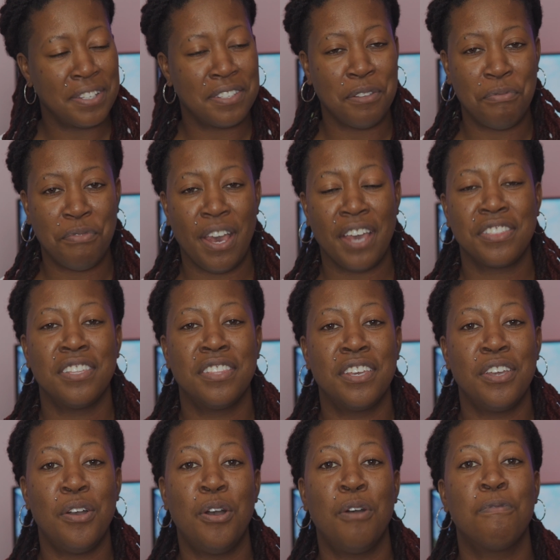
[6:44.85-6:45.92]
is the fact that
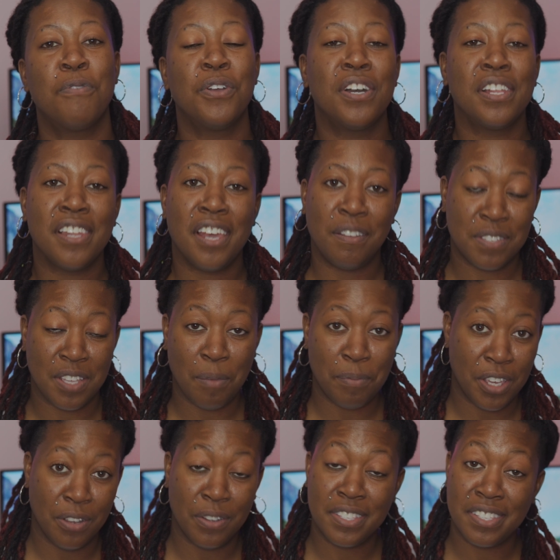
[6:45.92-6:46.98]
they offer a lifetime
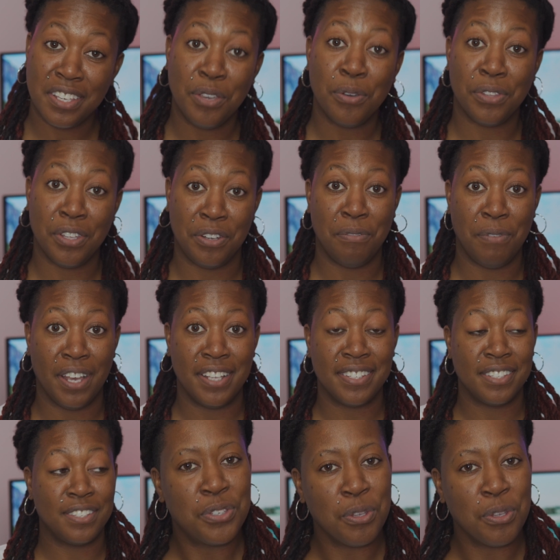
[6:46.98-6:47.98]
guarantee on their devices.